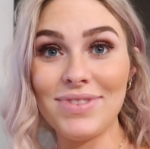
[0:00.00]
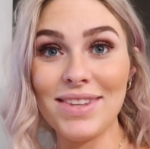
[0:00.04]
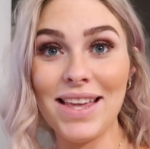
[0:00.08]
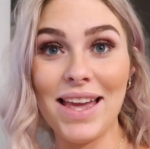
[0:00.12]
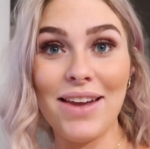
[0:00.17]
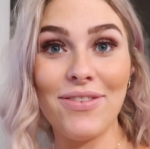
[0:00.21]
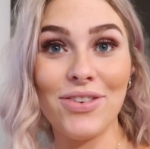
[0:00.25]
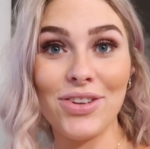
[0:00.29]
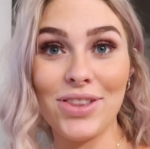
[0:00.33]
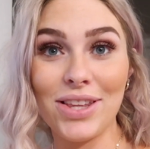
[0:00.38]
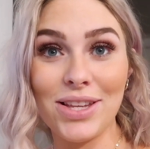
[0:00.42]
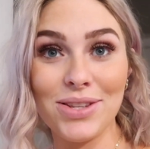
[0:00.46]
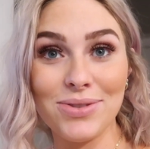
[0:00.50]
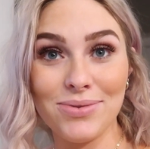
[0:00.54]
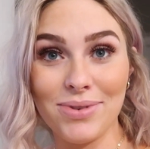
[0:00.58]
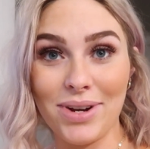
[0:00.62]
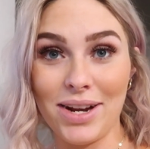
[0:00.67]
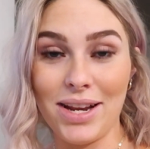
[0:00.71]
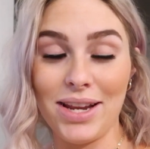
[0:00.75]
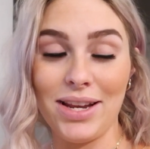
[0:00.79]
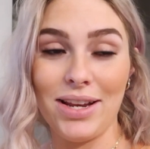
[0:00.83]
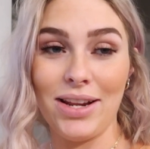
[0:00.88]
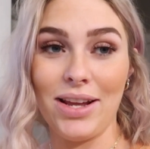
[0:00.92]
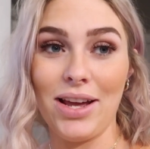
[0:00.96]
Everything's
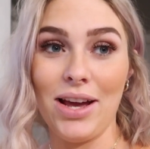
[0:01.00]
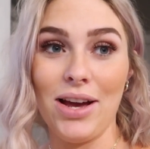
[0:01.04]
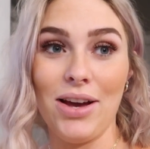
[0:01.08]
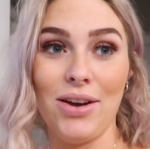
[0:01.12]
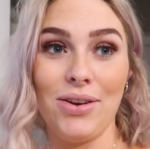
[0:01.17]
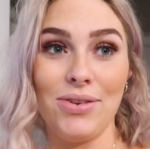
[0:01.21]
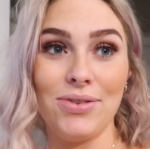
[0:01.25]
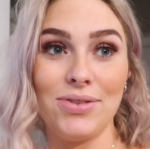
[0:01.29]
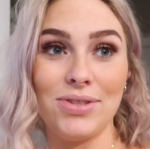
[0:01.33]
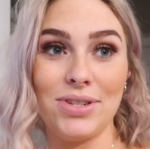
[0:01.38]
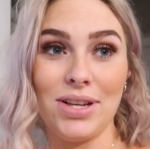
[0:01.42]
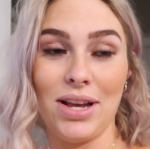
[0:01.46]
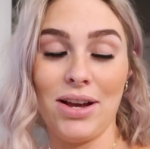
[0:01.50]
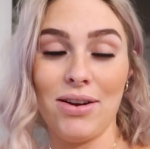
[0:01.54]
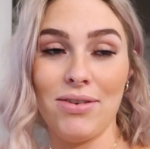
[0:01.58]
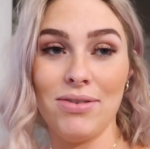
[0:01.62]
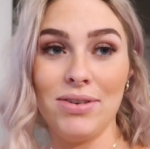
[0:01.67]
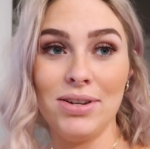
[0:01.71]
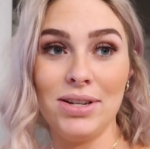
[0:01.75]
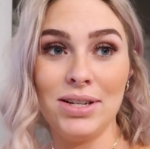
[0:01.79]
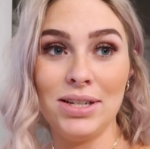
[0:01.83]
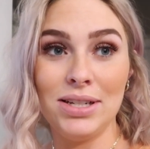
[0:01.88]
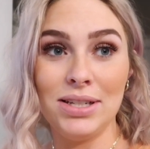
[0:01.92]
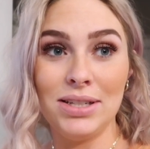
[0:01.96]
ready to go. So
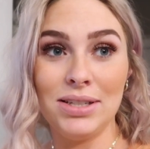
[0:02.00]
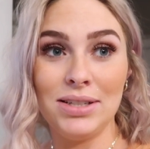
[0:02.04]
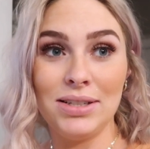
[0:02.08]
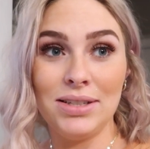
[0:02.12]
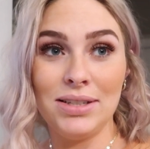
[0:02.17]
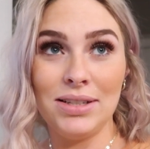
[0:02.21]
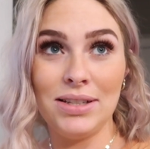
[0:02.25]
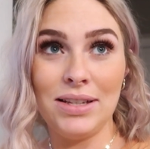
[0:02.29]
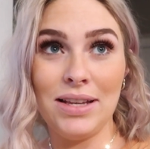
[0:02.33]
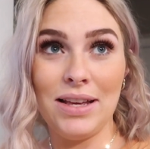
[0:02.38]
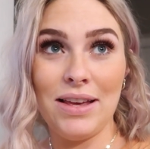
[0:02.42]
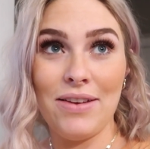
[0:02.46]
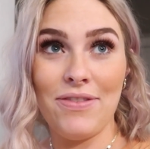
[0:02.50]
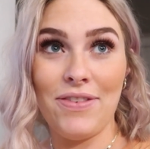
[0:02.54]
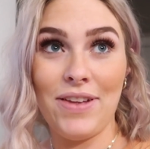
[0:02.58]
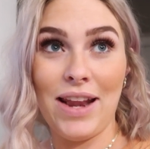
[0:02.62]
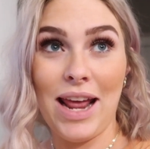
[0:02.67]
if